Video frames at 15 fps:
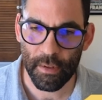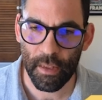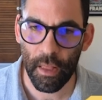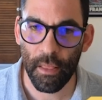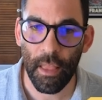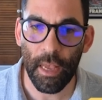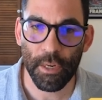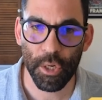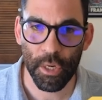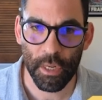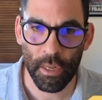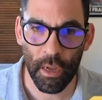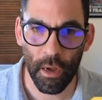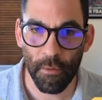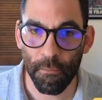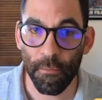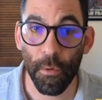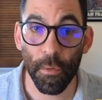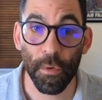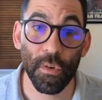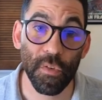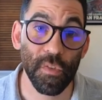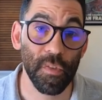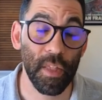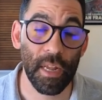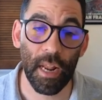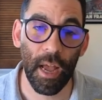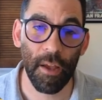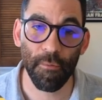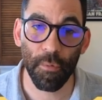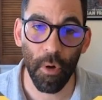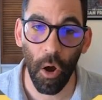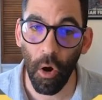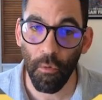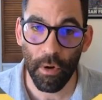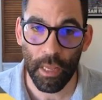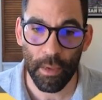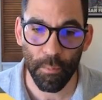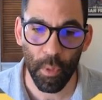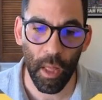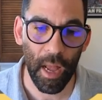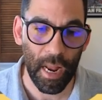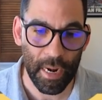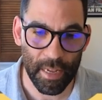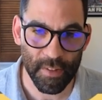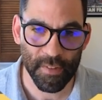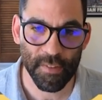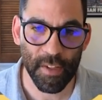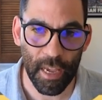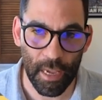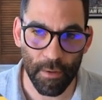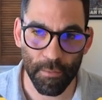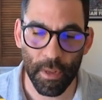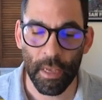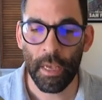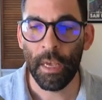collection of filters that I've already applied and saved.